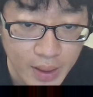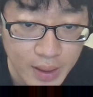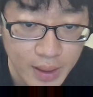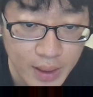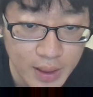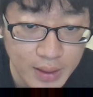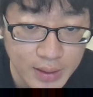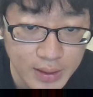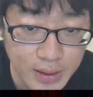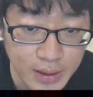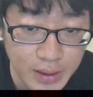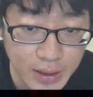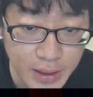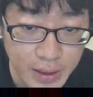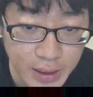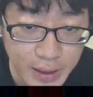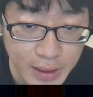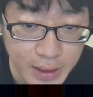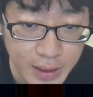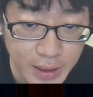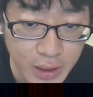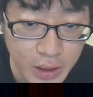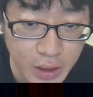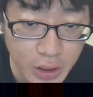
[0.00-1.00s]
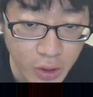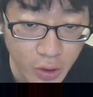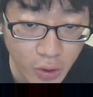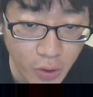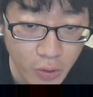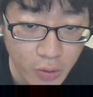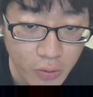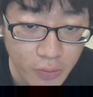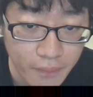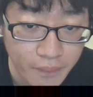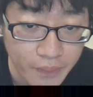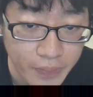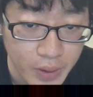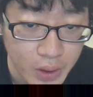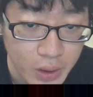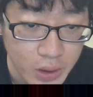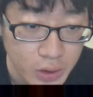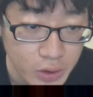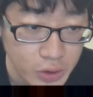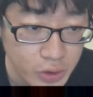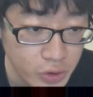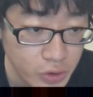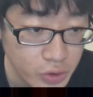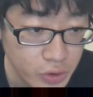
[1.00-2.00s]
There's a hidden goal
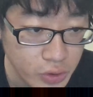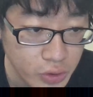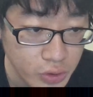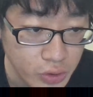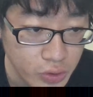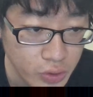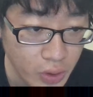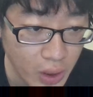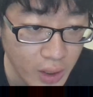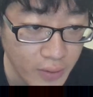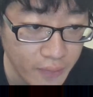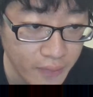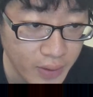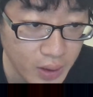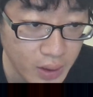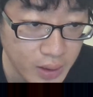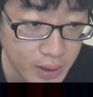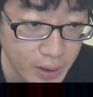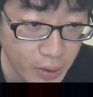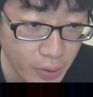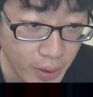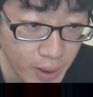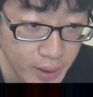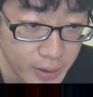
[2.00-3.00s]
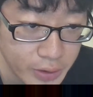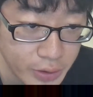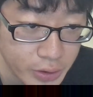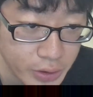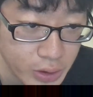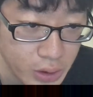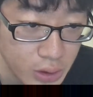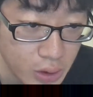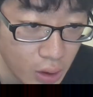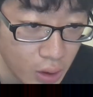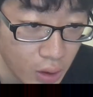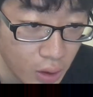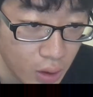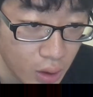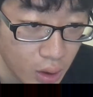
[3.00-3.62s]
driving a direction